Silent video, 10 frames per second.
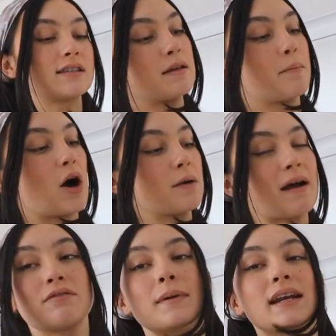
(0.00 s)
The bottom
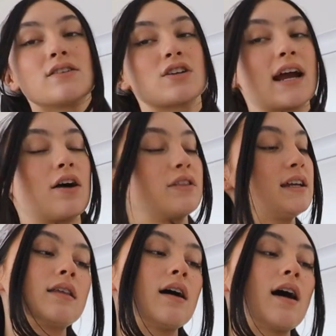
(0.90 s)
half of my nails are
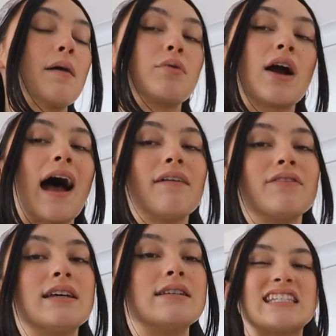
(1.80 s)
healthy. The upper half
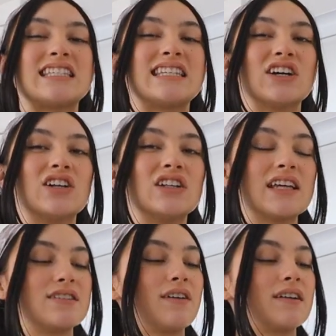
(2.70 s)
is still
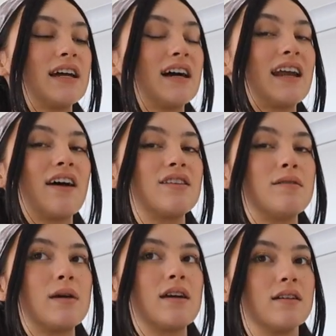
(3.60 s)
very unhealthy
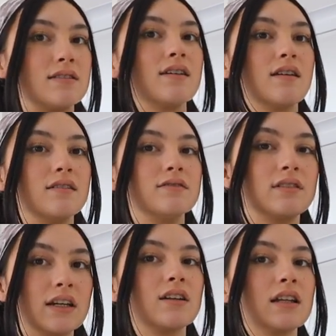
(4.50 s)
because of
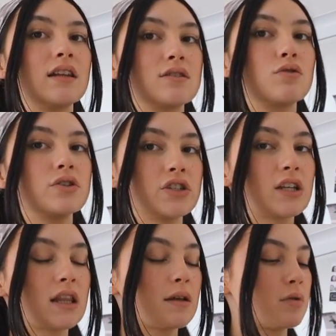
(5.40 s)
literally the torture
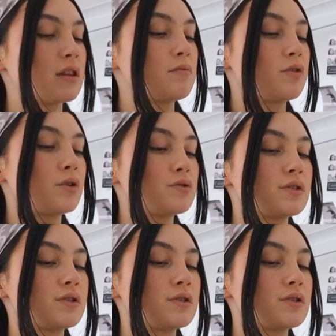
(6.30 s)
that they put them through.